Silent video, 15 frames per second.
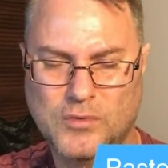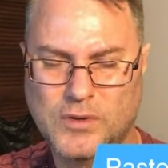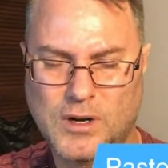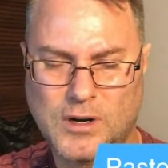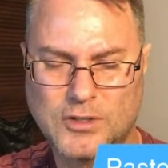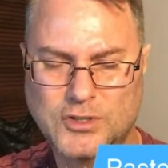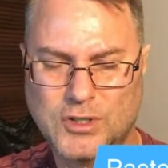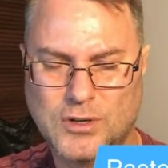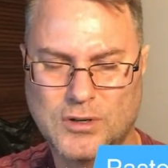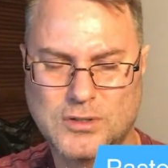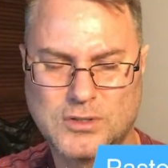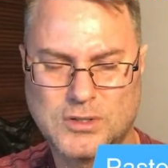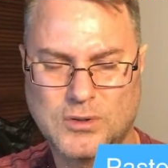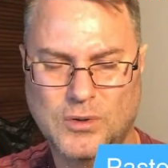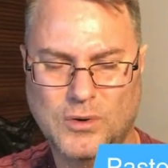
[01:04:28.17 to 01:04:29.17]
God, we pray
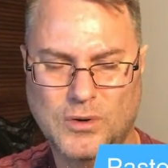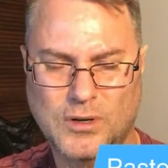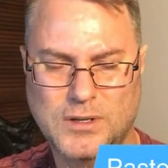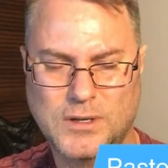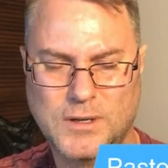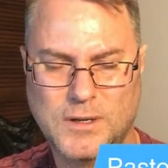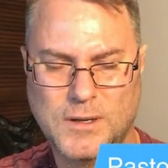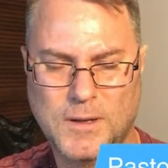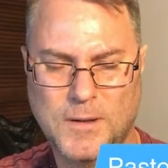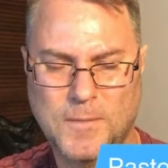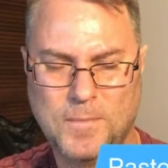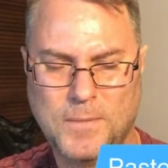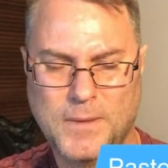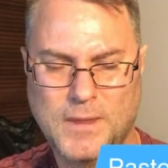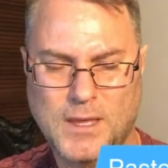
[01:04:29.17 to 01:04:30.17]
for people
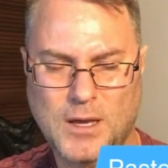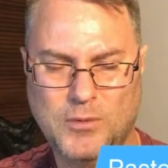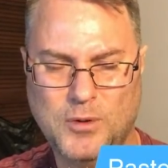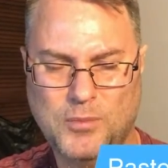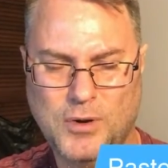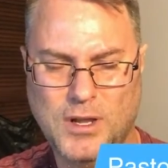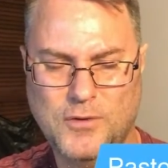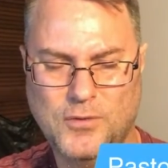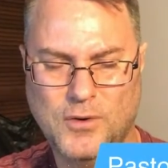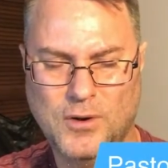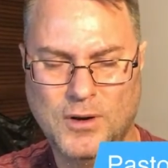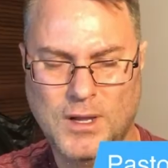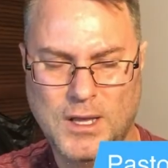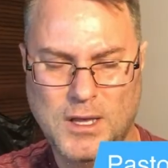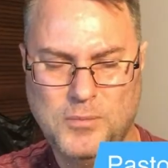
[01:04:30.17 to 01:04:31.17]
to be filled with your
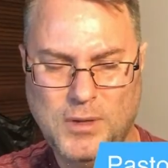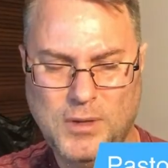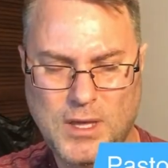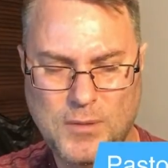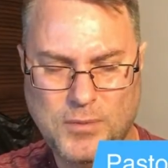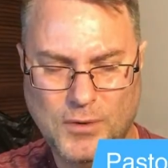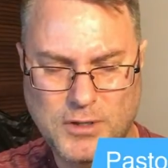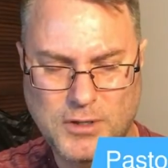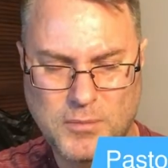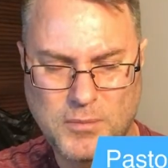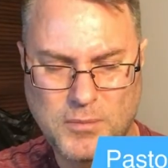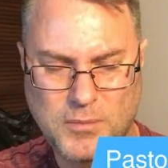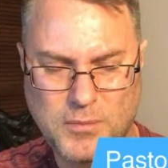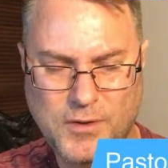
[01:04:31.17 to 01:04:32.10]
Spirit, Lord.